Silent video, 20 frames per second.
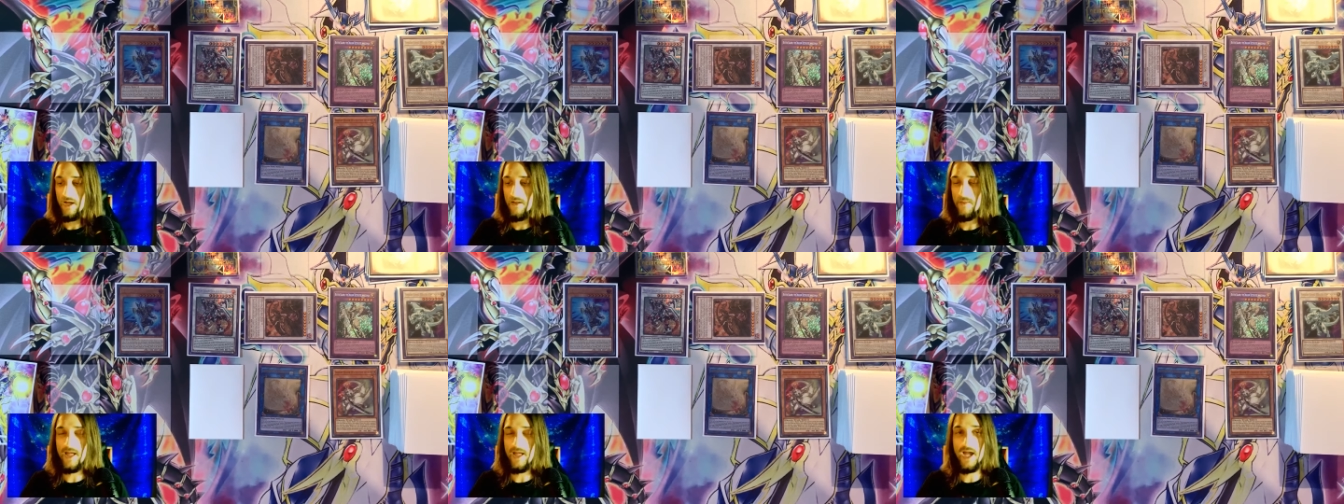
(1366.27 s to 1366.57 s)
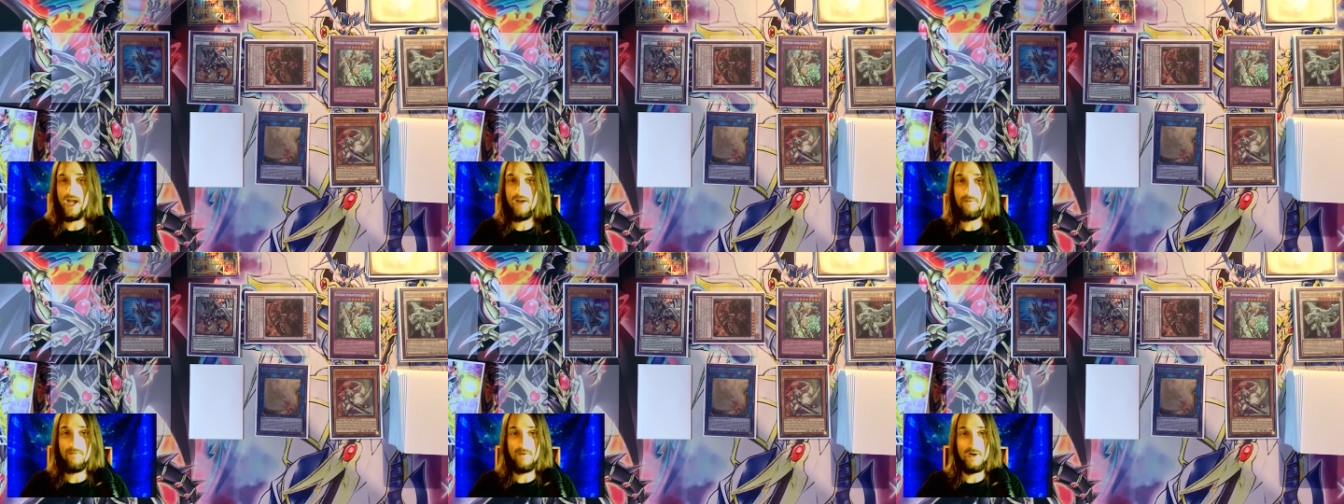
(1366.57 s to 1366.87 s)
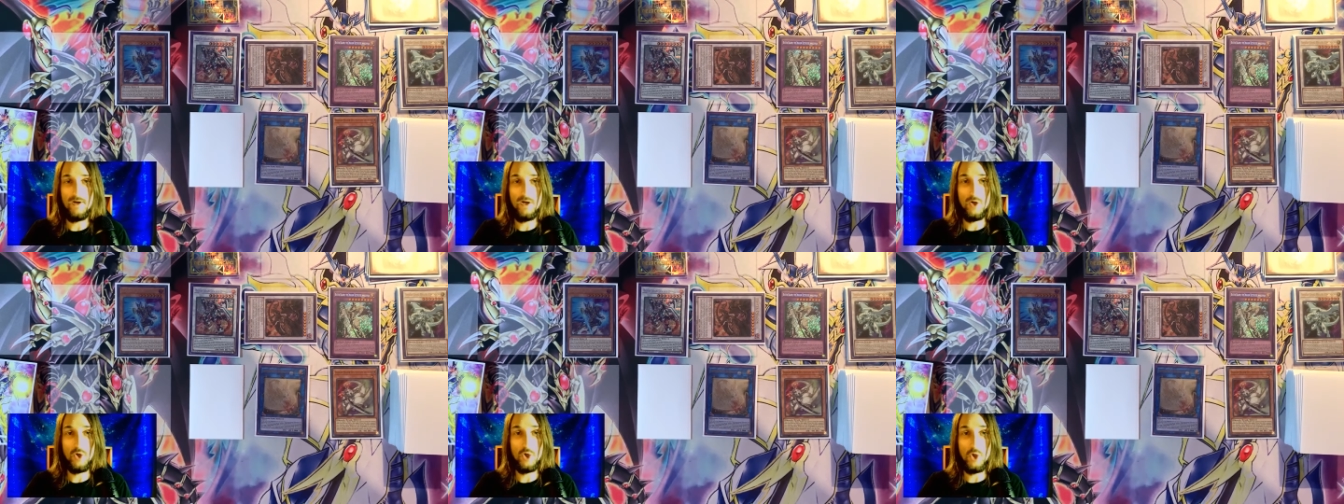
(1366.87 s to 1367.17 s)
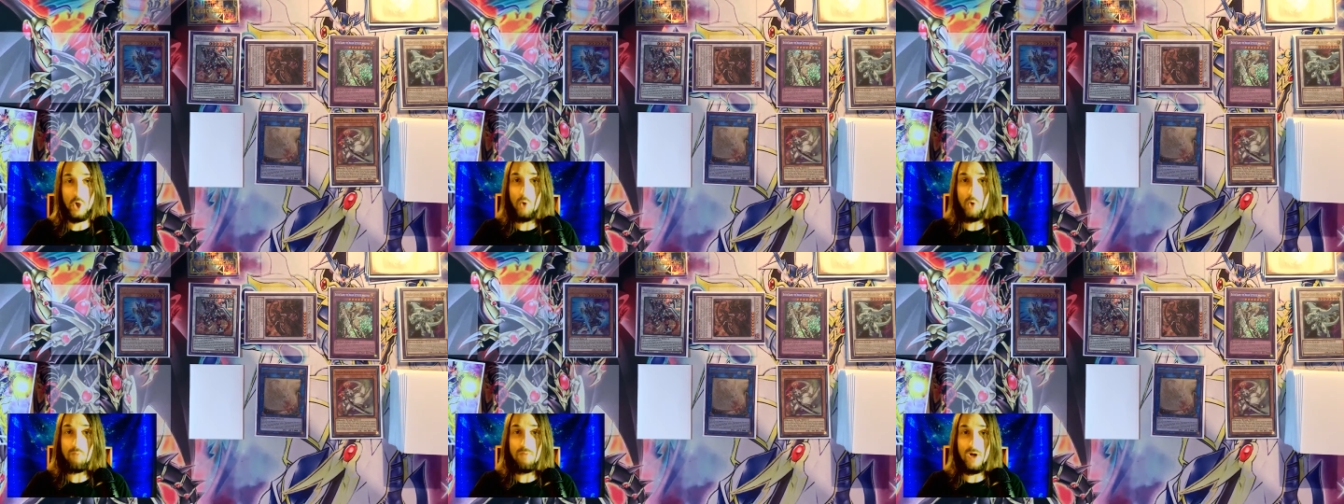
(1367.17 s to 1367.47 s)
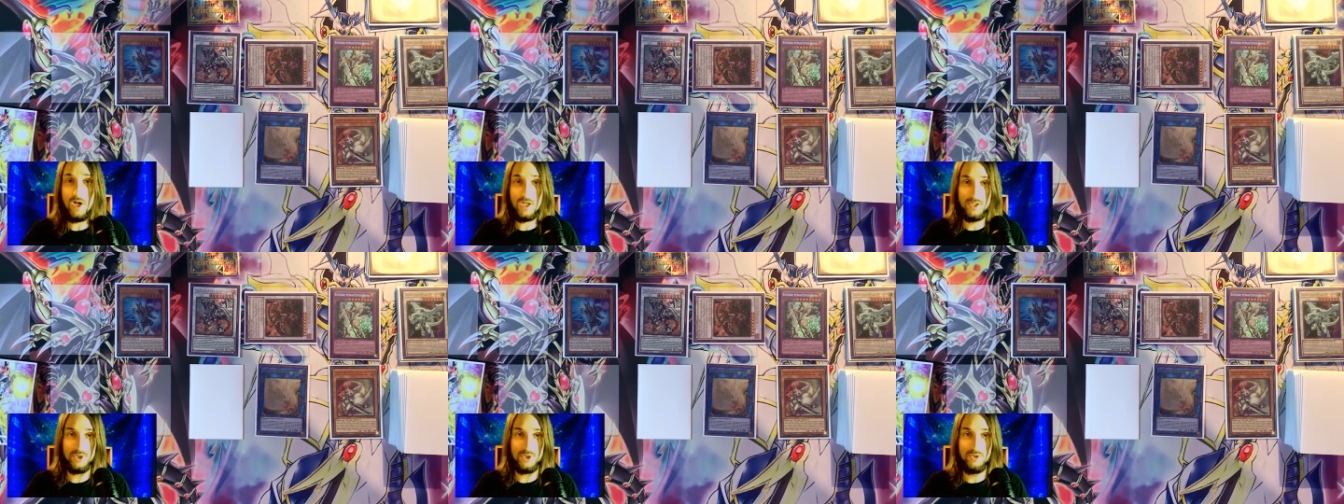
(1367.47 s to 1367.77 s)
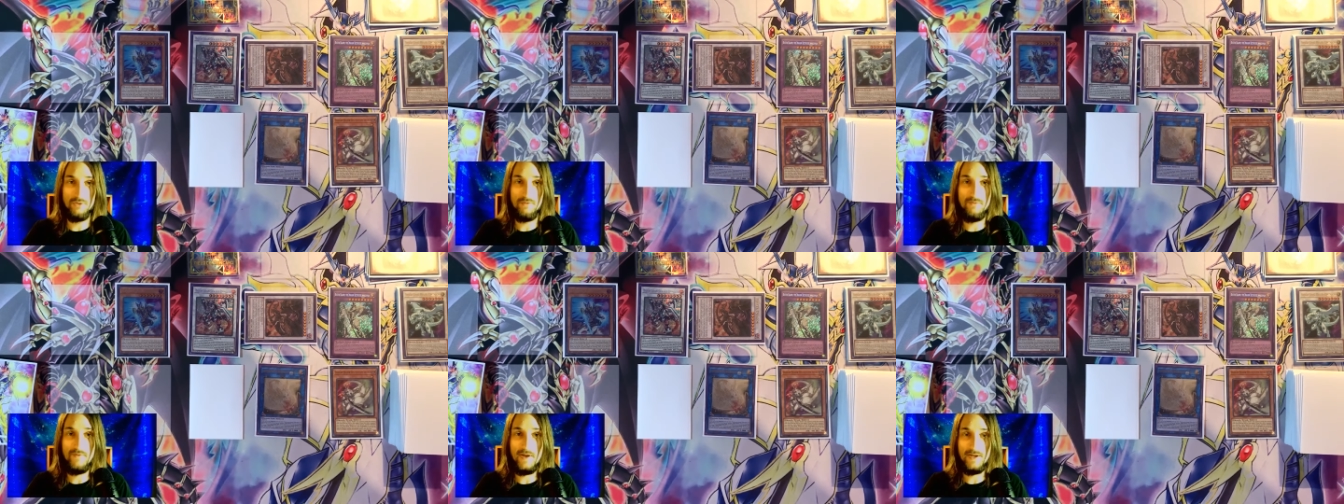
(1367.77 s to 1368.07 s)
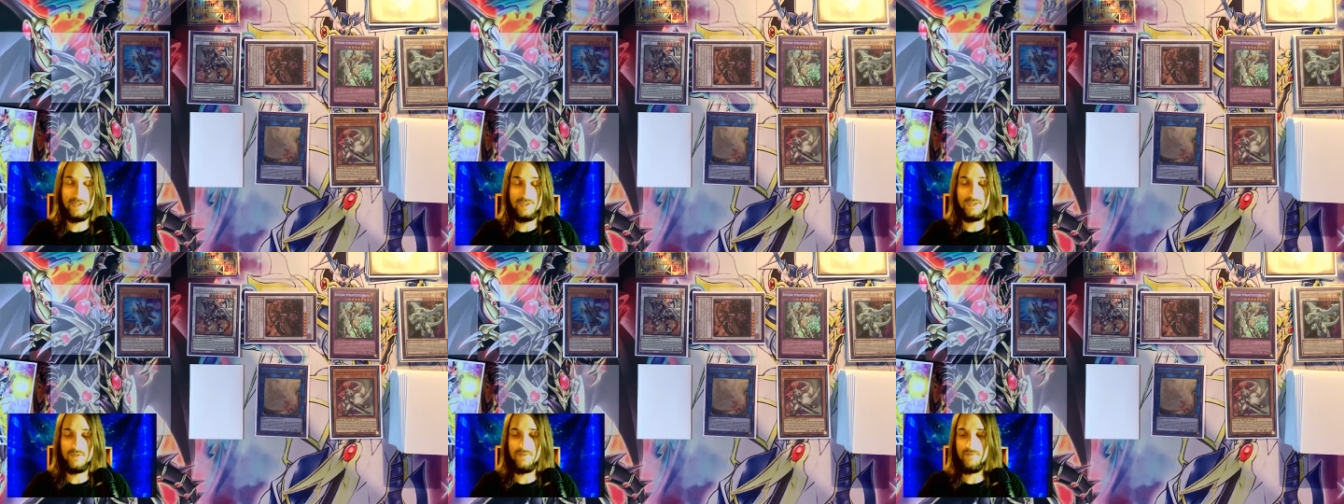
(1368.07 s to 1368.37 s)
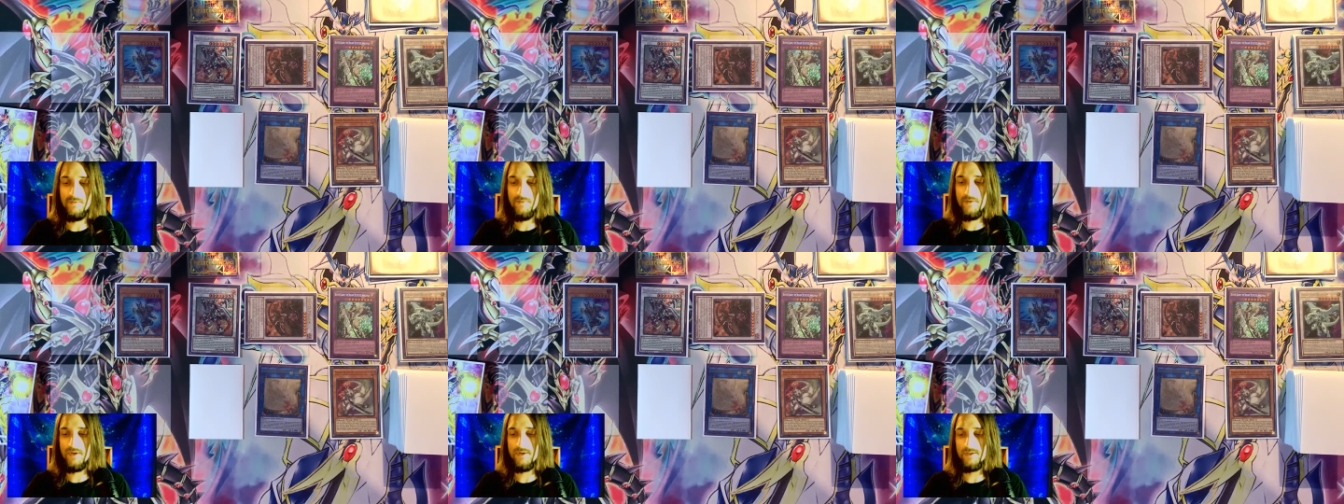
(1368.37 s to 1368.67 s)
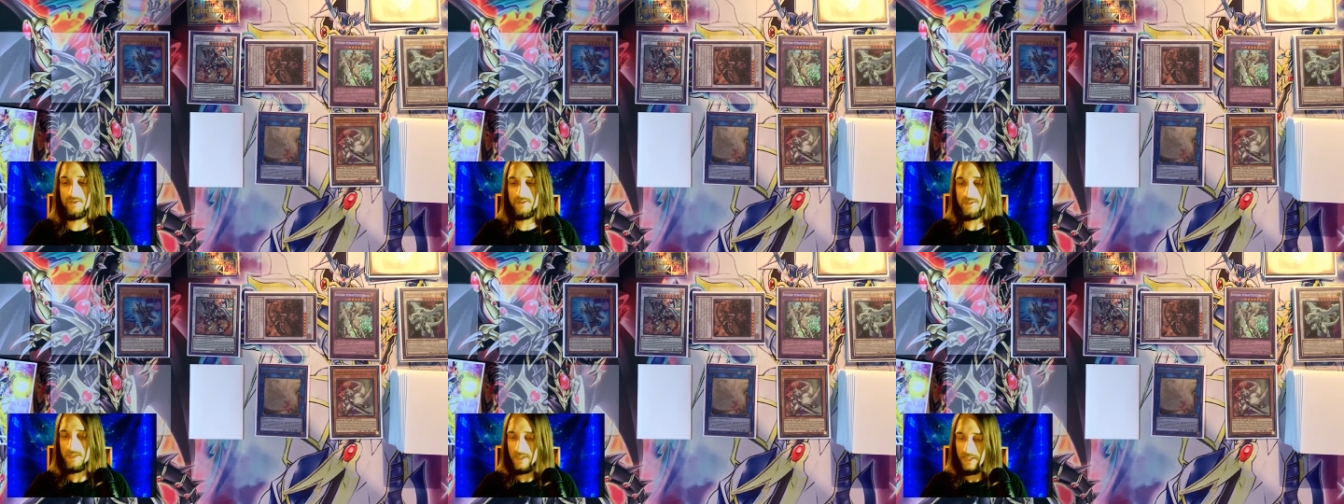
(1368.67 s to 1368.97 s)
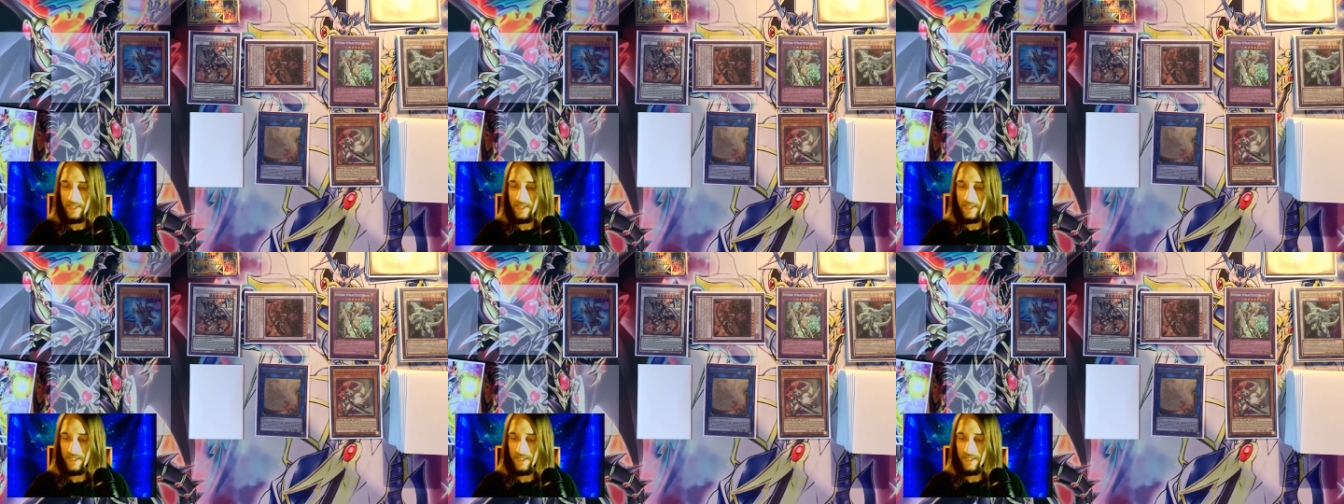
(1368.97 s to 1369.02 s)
they have no monster effects on the field,